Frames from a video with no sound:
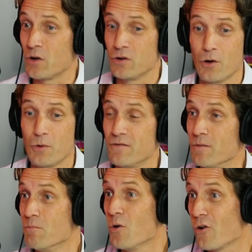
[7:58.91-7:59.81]
who know
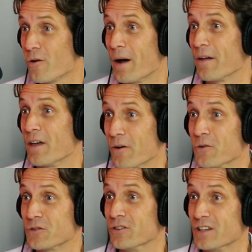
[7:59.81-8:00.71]
even more about their
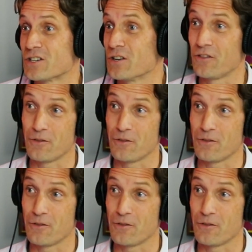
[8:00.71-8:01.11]
own condition than